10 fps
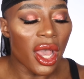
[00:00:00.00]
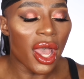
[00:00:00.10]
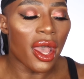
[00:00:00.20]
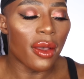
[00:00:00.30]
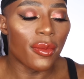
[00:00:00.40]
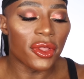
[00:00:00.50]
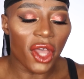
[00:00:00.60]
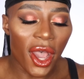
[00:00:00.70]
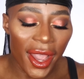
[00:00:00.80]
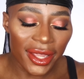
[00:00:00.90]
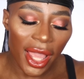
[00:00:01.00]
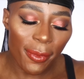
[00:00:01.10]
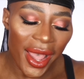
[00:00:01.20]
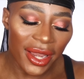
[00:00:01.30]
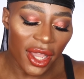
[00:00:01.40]
The
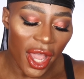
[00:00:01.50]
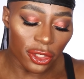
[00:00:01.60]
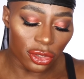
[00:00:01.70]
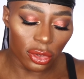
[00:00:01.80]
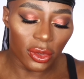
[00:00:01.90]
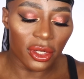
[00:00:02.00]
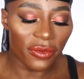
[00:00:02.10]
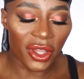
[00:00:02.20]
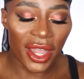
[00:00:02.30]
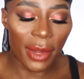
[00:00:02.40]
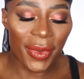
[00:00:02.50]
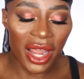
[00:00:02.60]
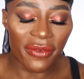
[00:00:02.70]
highlight palette, I do love the highlight palette.